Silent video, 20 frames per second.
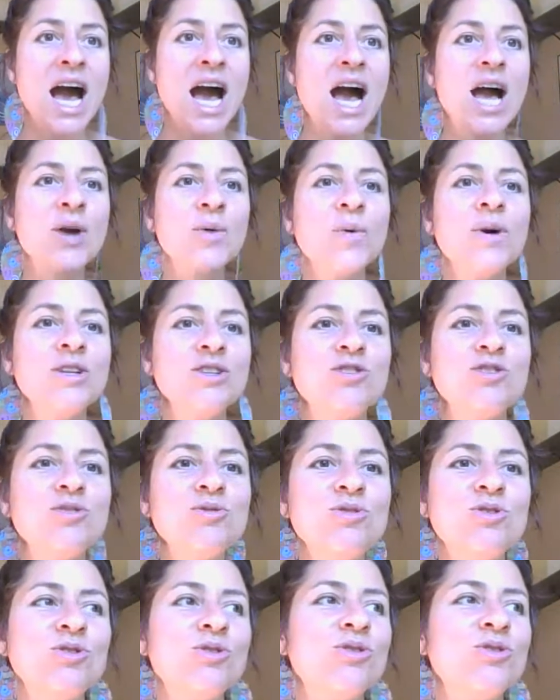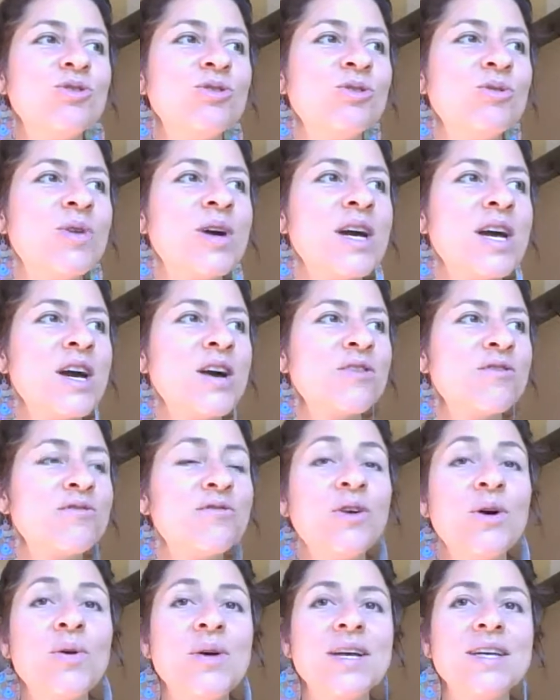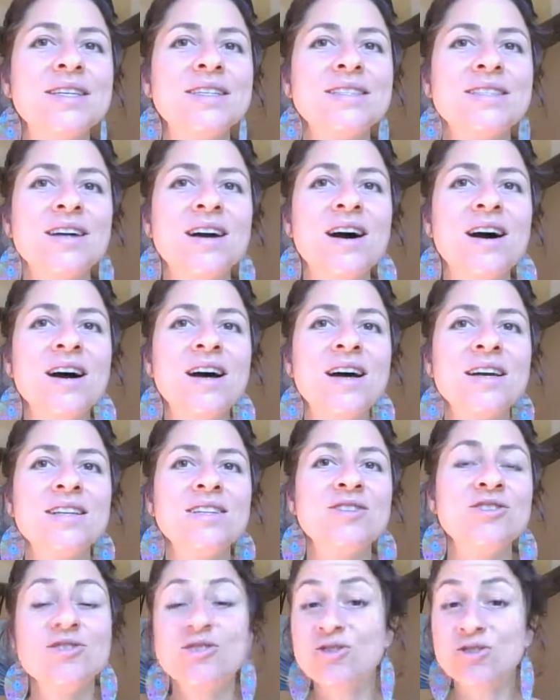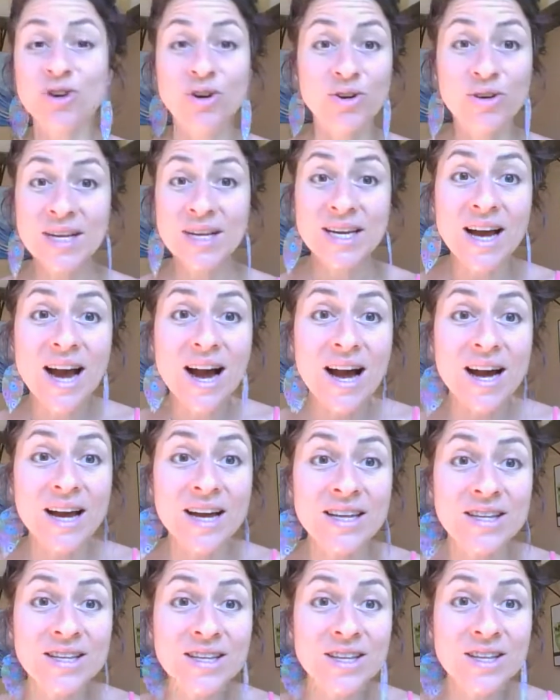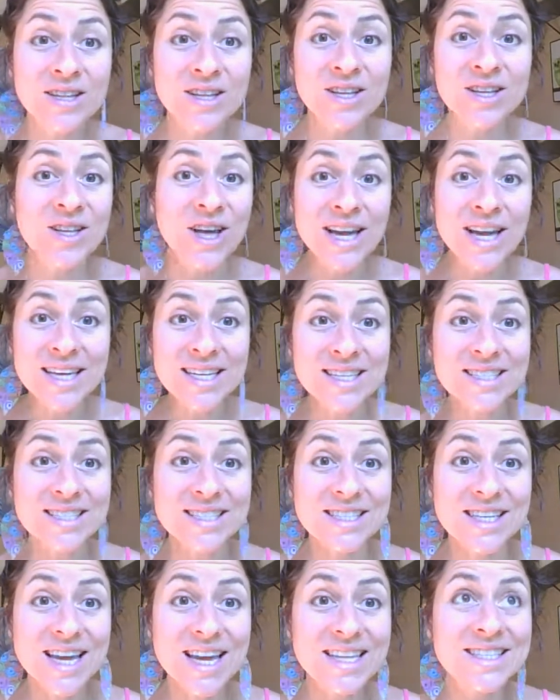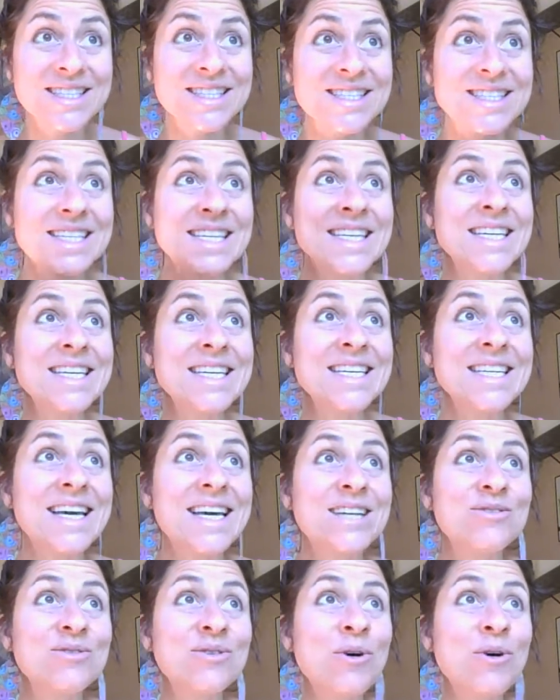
I want you to focus on turning on the light and seeing that,